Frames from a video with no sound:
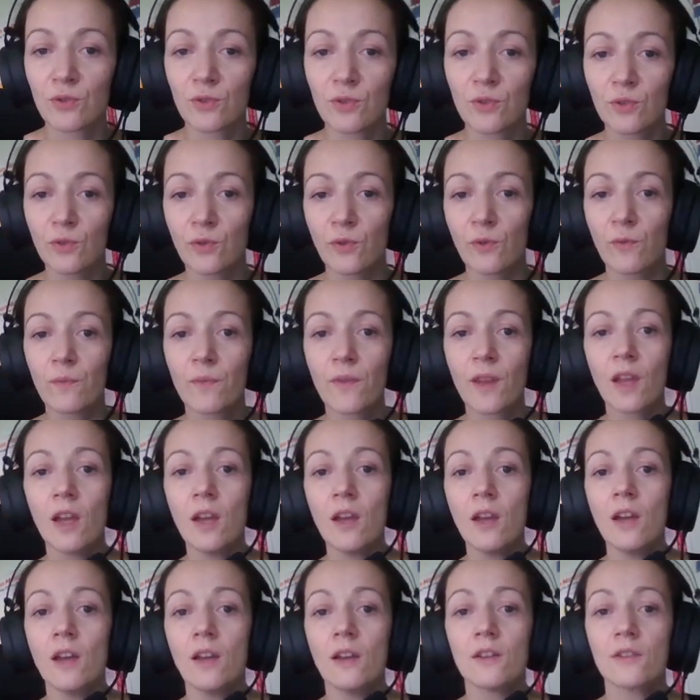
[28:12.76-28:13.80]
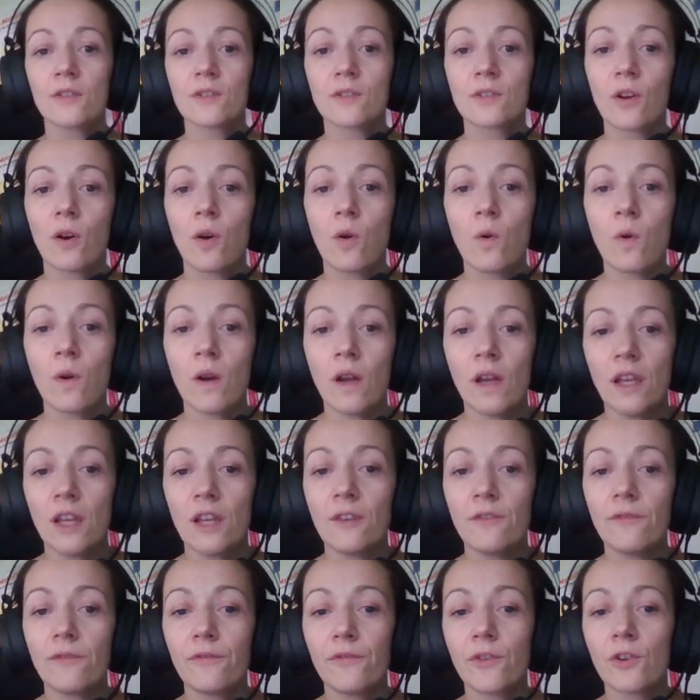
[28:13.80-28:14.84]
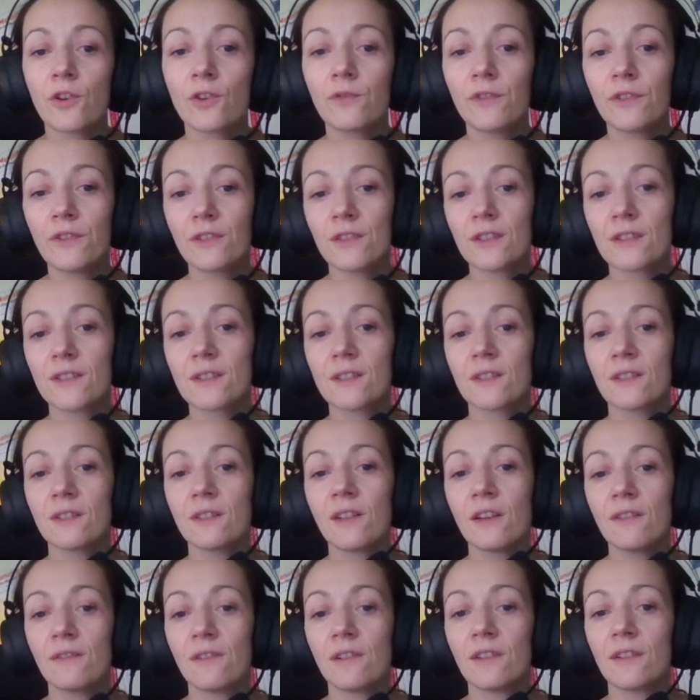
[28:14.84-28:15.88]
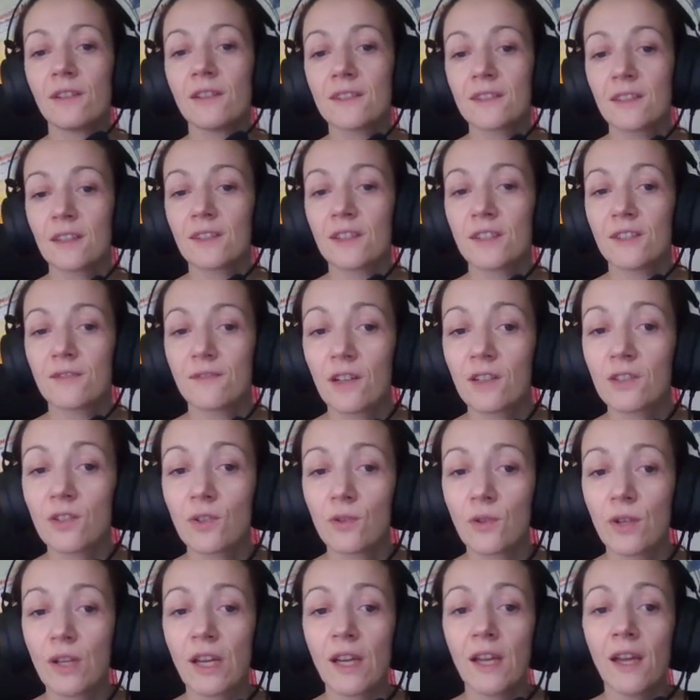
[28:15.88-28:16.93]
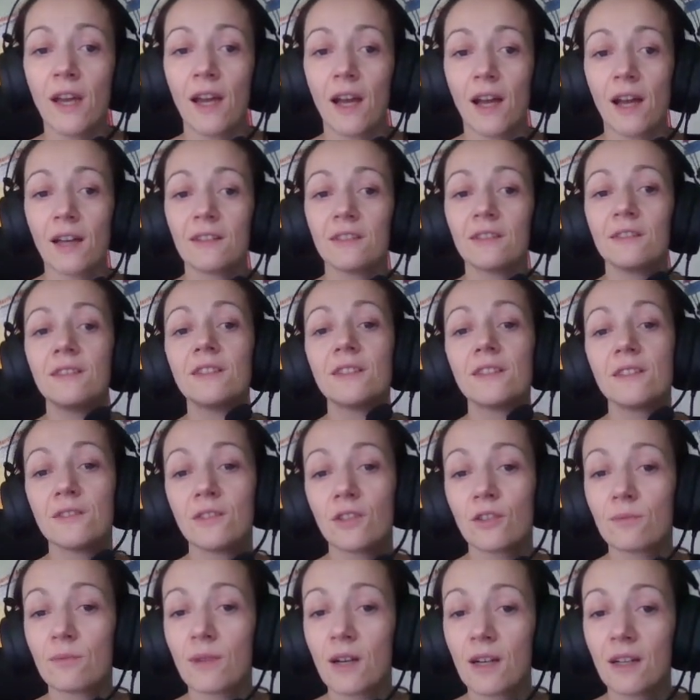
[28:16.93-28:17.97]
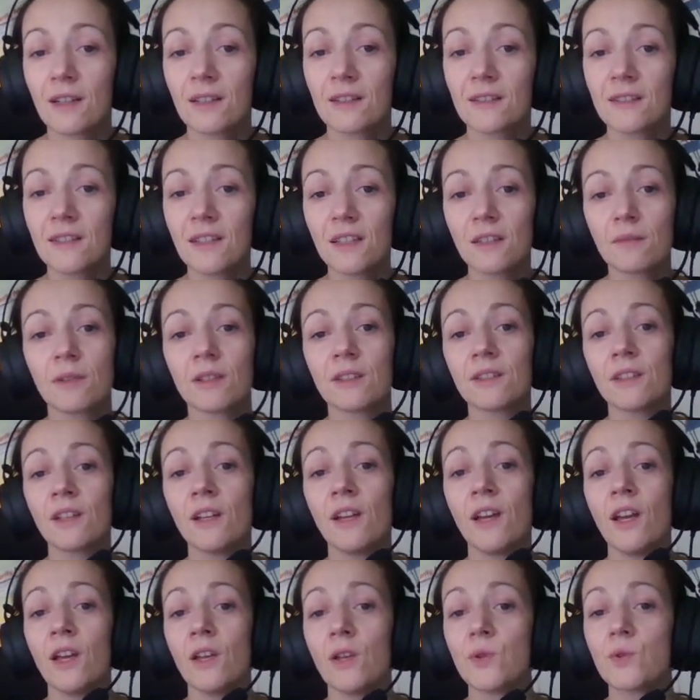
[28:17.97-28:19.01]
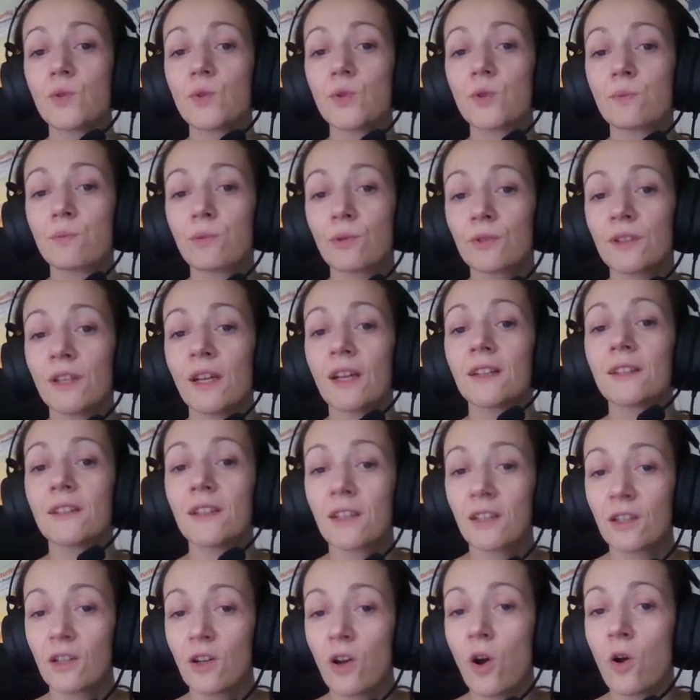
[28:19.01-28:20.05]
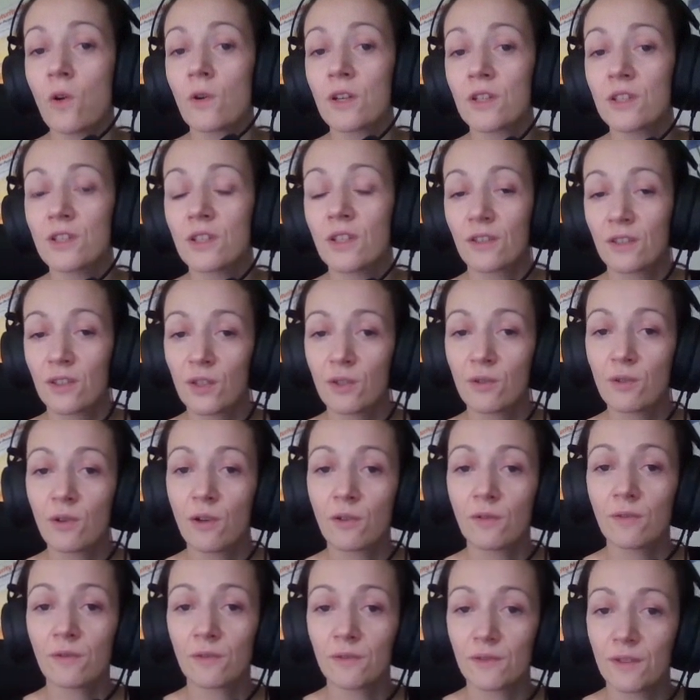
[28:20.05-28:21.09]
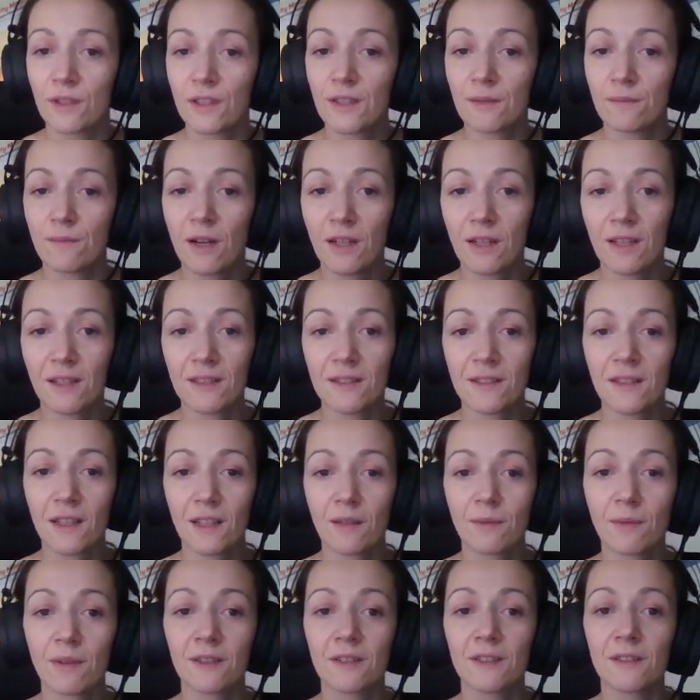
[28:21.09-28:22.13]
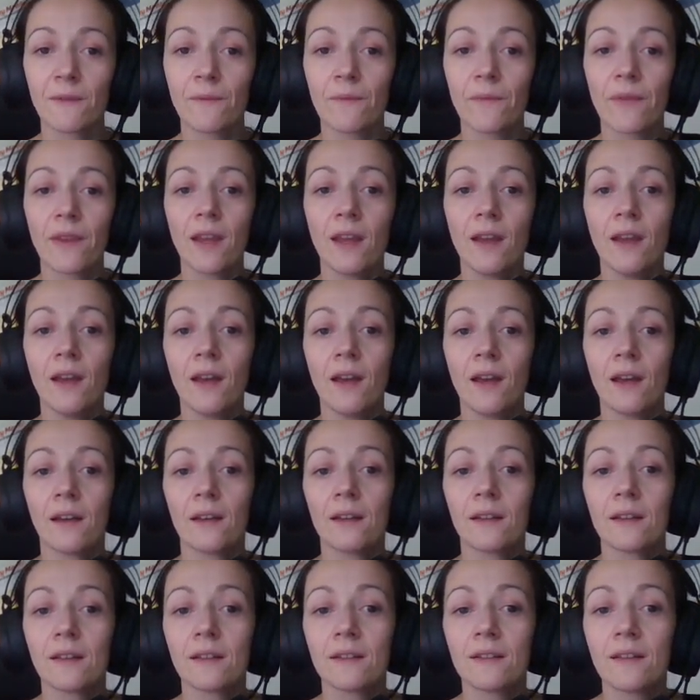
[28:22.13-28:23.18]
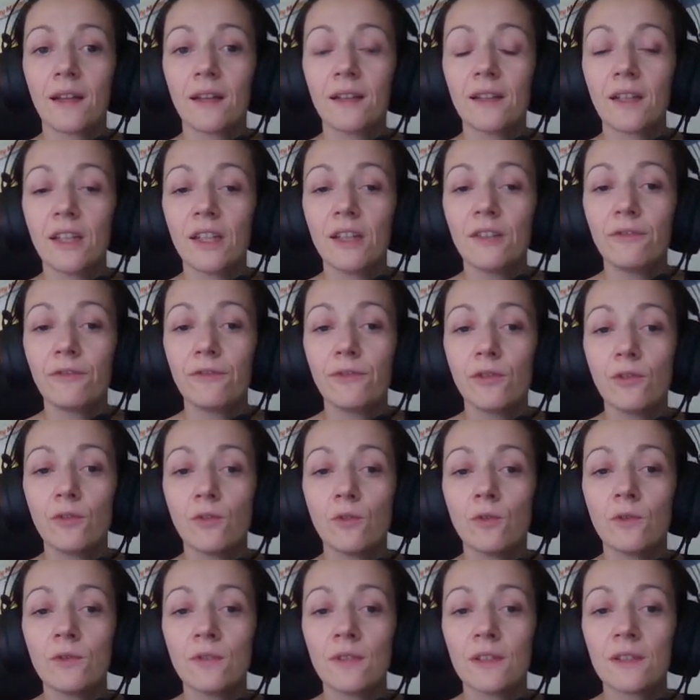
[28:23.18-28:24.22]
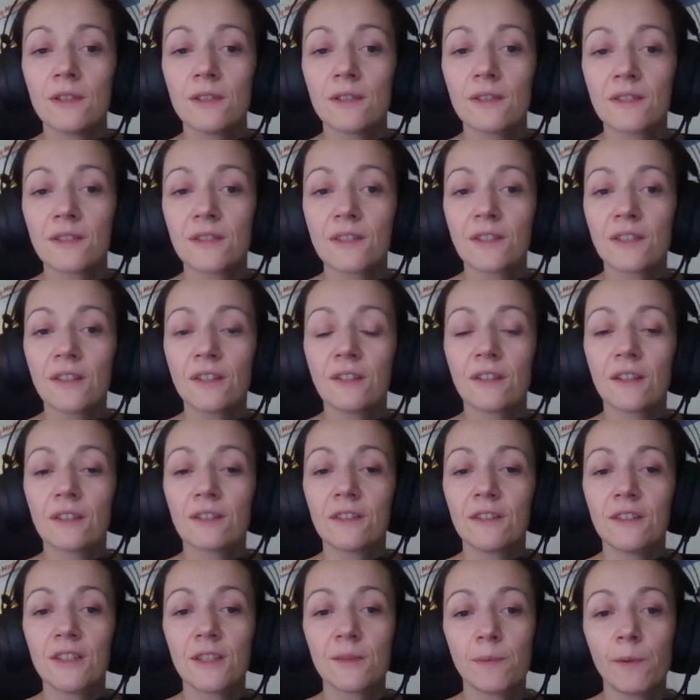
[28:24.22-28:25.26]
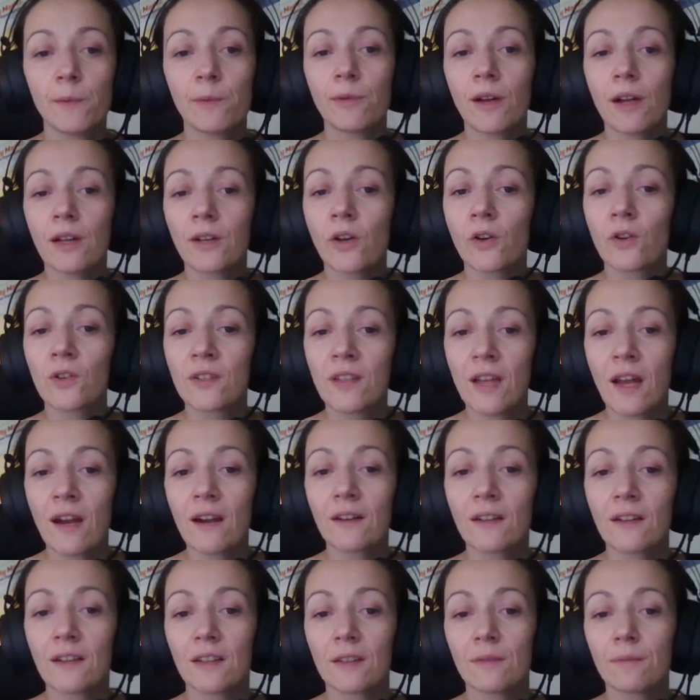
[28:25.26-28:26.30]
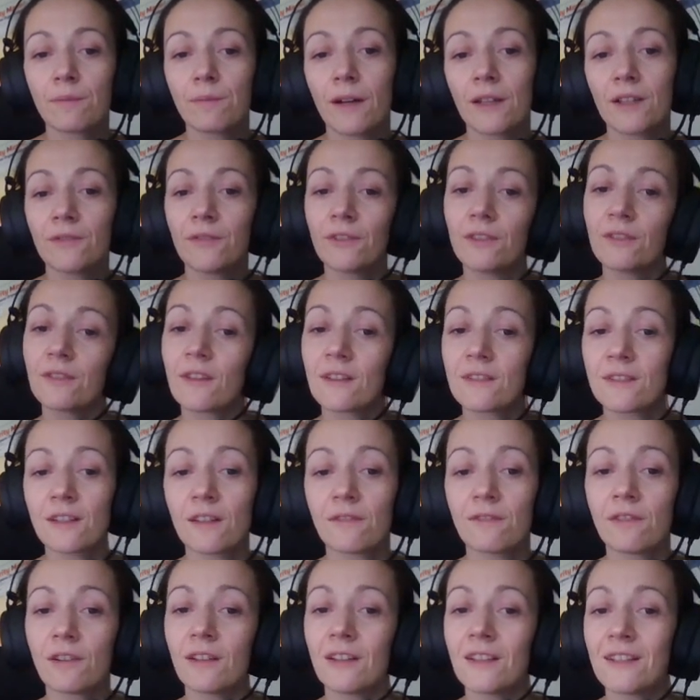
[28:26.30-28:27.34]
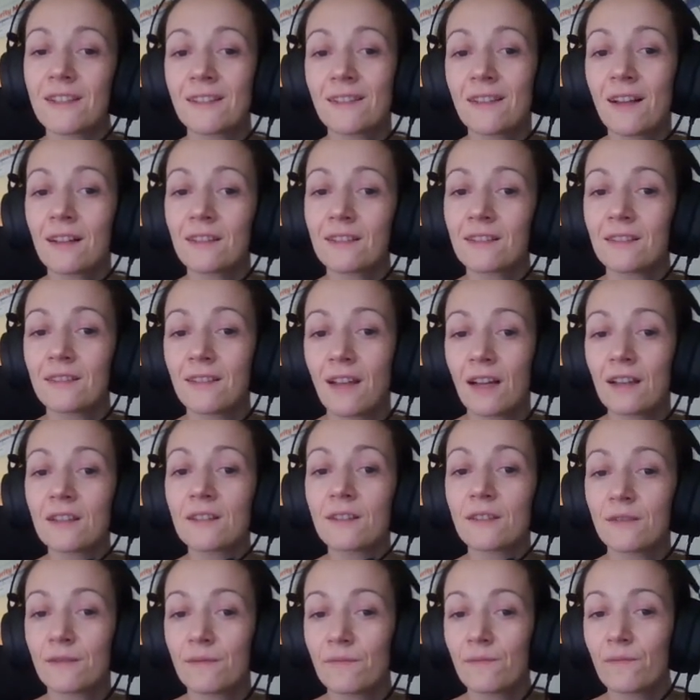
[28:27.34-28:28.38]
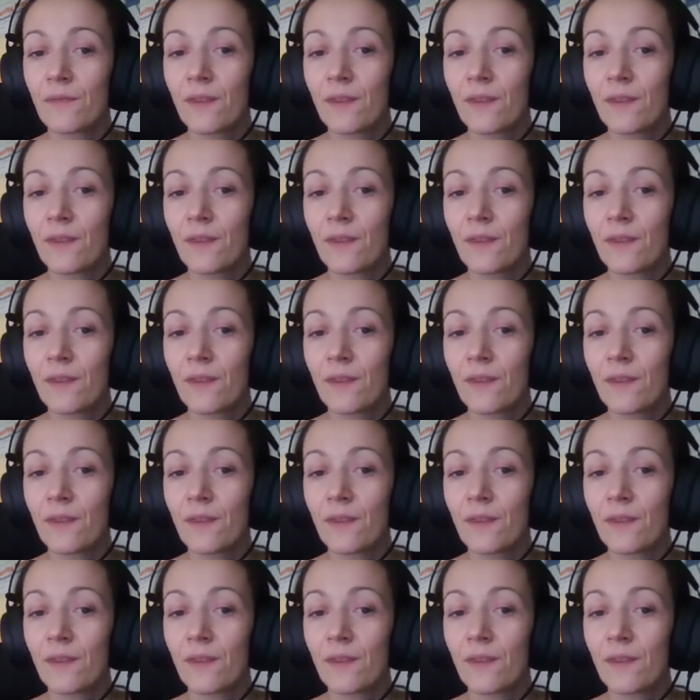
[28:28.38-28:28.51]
should do. So if your fitness level is satisfactory and this is your market segment, you should protect, encourage, and grow this market segment. Then if you see that these people are your target, but fitness level is not that